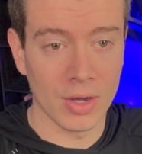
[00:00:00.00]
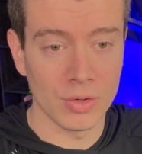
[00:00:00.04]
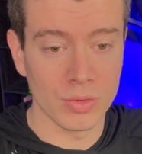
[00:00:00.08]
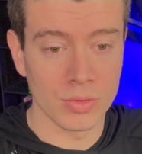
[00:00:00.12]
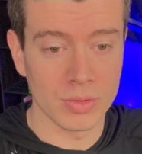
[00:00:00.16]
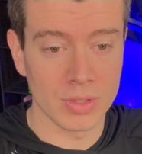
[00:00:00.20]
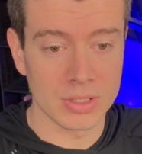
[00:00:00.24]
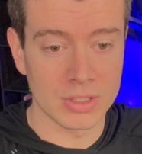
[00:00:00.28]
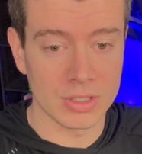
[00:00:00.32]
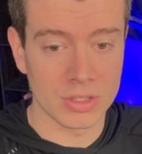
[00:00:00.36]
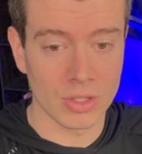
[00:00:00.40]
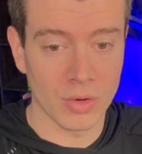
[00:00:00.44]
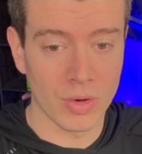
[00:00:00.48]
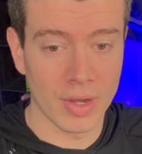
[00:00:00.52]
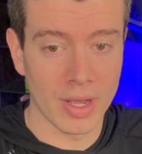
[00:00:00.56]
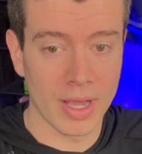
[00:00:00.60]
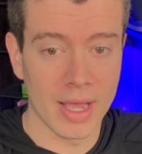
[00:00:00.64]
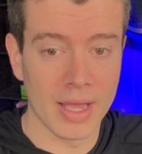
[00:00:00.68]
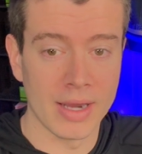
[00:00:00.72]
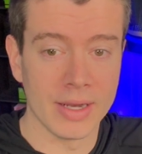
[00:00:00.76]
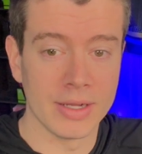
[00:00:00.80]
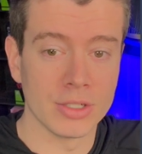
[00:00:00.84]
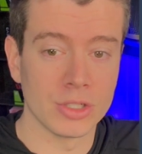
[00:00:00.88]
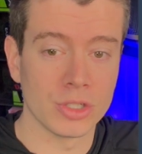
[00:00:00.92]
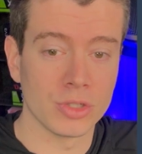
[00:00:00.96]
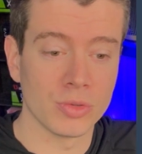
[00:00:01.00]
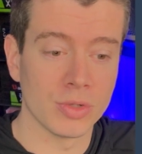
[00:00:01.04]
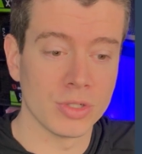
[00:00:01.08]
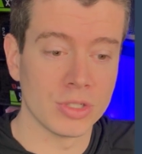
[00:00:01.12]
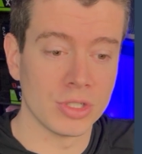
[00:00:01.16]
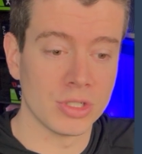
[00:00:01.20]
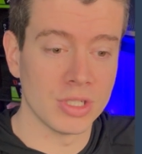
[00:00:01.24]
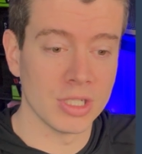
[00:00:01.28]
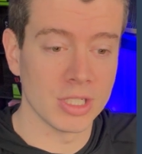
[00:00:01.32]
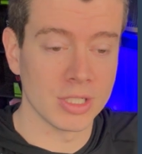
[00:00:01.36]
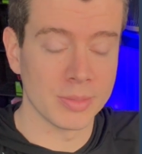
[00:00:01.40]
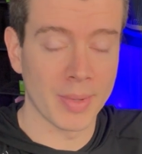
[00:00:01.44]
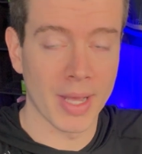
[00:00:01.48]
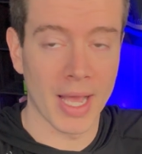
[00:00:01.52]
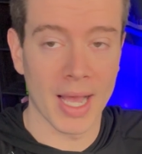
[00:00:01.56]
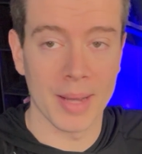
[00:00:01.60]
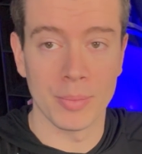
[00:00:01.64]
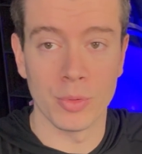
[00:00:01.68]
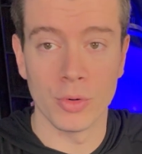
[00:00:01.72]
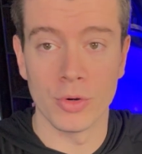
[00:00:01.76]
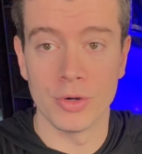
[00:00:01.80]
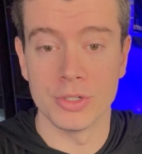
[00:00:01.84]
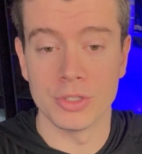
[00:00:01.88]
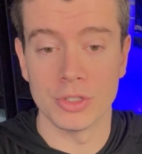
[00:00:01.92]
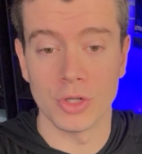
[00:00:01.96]
let's go ahead and switch these bad
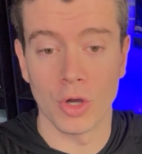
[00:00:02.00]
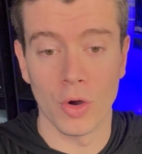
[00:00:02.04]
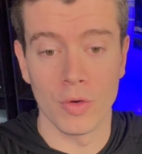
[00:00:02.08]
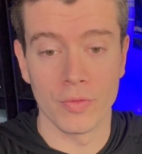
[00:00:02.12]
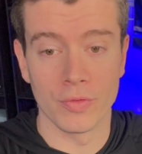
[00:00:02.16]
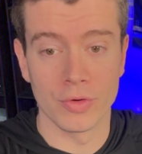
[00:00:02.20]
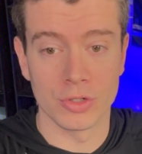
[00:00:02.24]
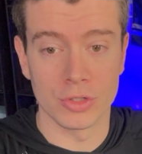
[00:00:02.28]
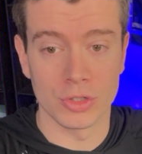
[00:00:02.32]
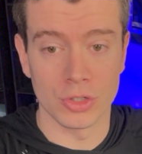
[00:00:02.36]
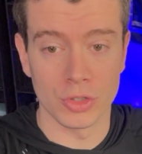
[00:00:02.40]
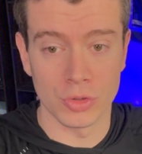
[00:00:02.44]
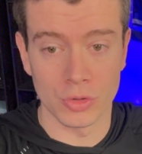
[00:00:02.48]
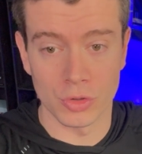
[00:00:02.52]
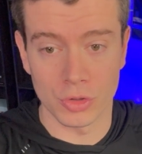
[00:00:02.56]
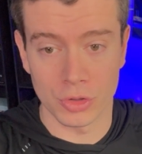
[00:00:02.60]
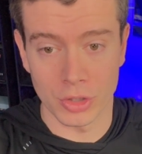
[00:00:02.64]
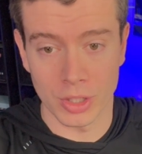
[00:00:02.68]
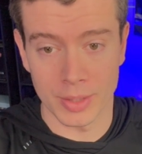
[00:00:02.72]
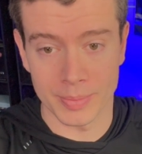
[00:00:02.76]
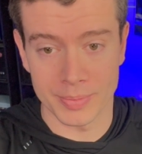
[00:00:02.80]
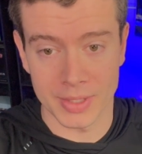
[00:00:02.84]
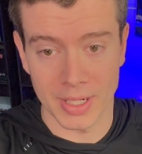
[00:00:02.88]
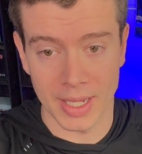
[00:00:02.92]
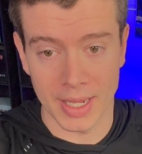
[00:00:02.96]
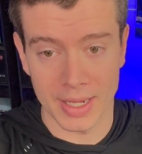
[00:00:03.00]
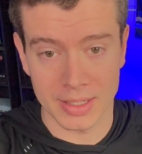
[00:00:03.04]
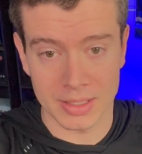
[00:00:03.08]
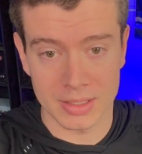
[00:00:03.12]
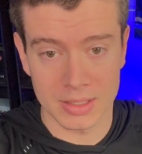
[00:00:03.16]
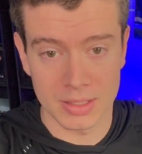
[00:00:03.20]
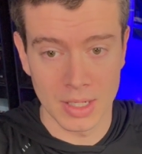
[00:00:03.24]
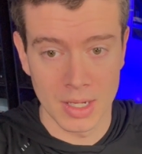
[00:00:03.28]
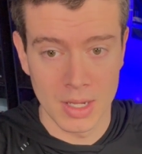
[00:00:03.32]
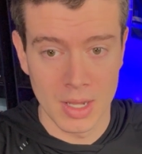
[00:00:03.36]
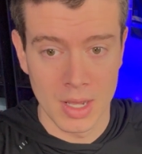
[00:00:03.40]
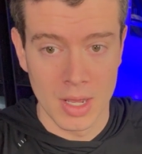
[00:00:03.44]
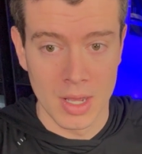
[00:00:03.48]
boys over to Kryptex.